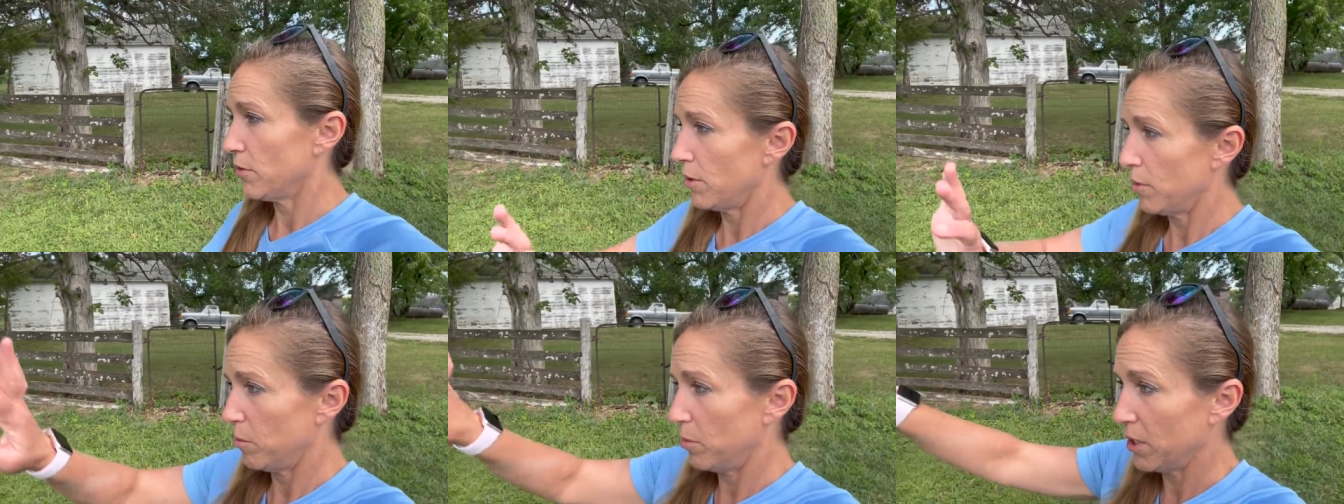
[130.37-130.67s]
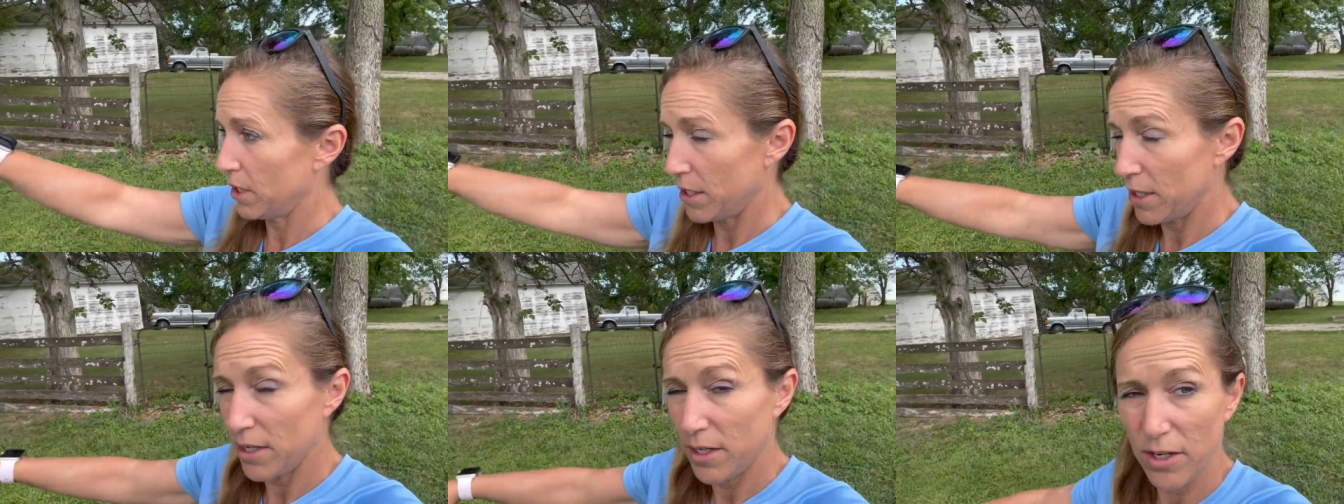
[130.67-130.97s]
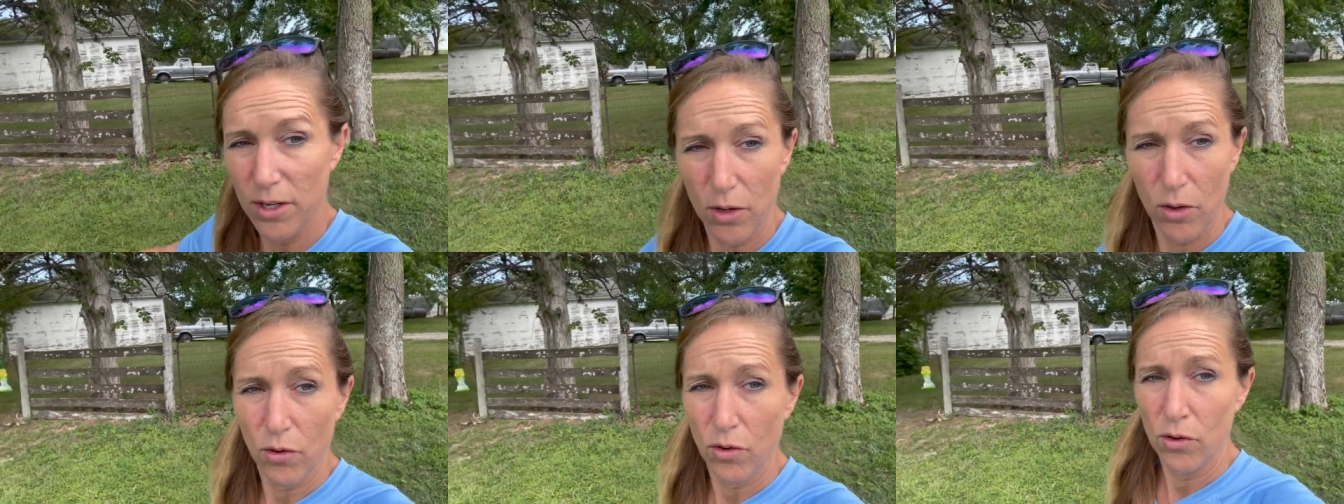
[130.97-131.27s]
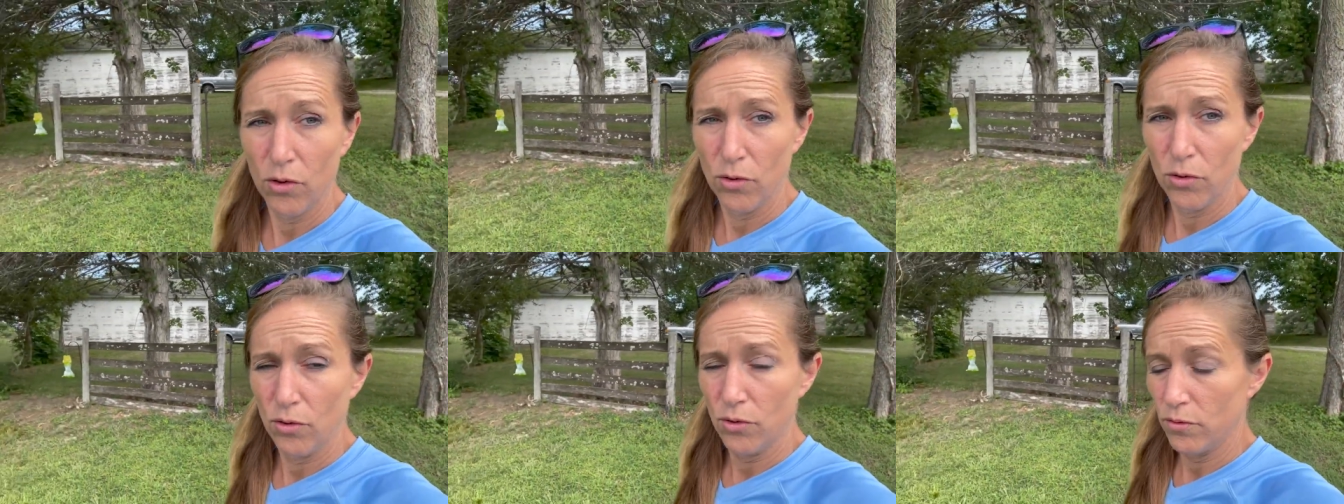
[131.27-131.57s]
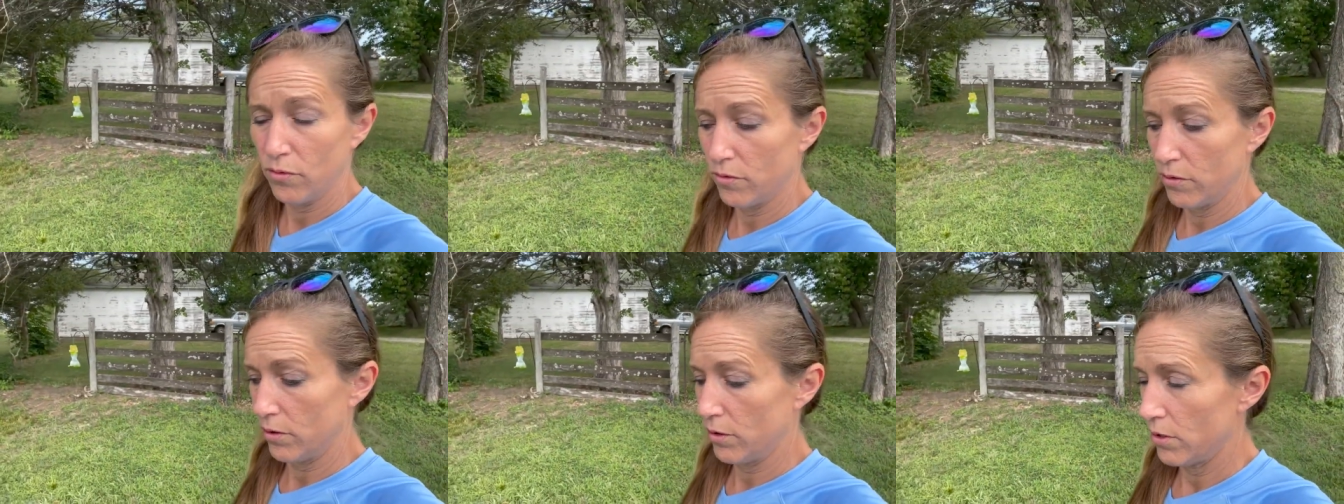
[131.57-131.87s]
I planted it all
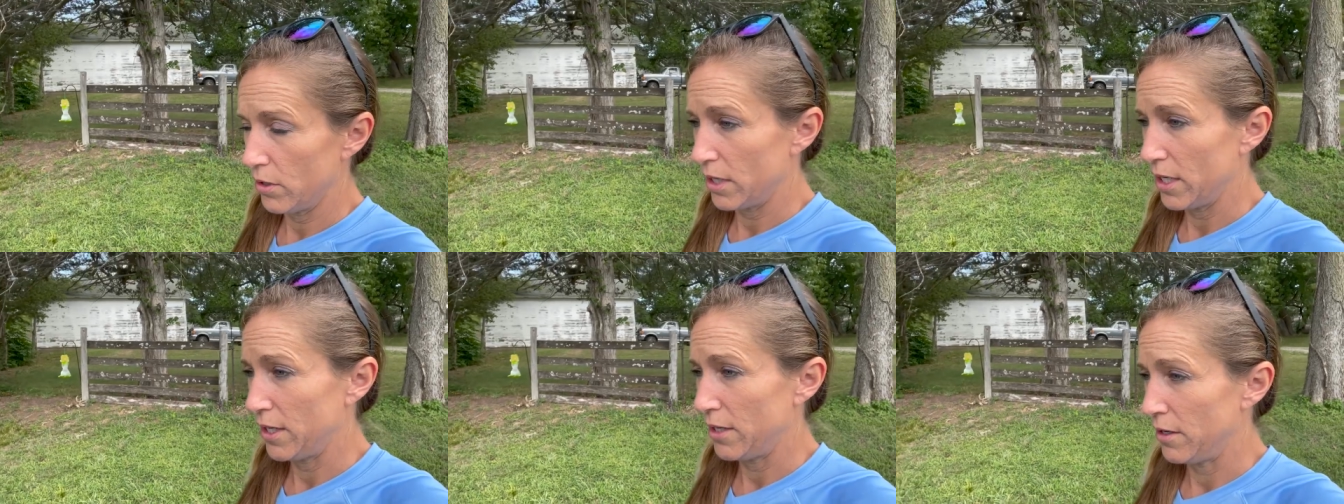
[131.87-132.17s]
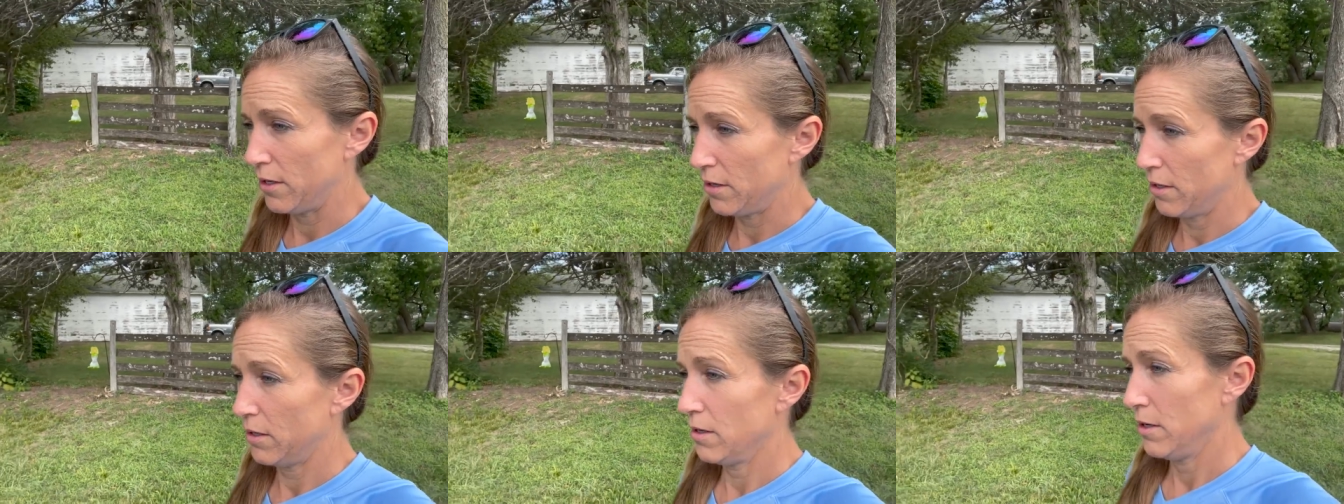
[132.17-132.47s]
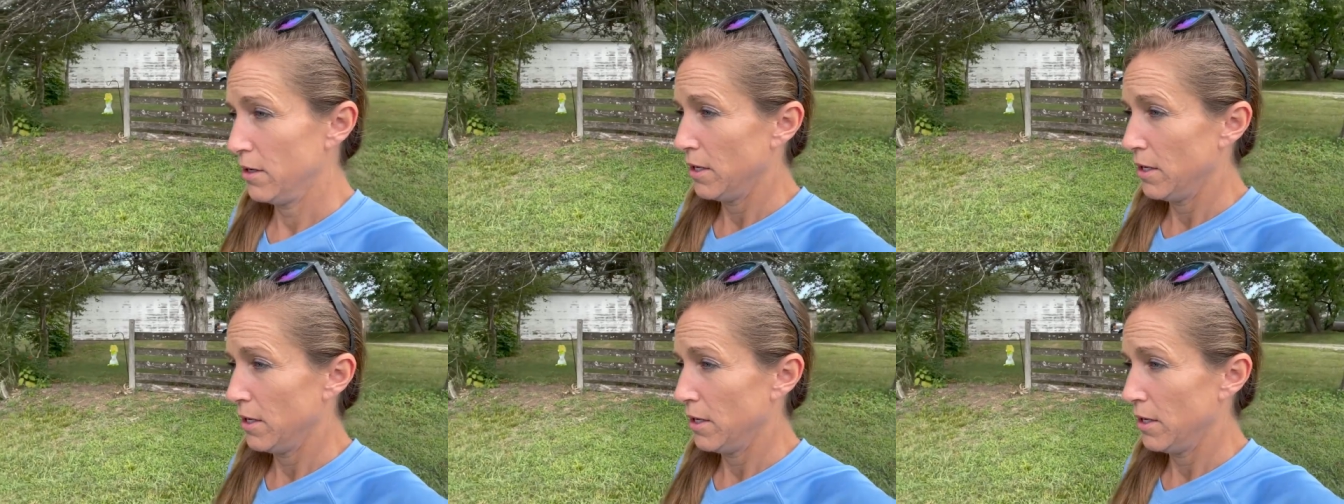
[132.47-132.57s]
over in,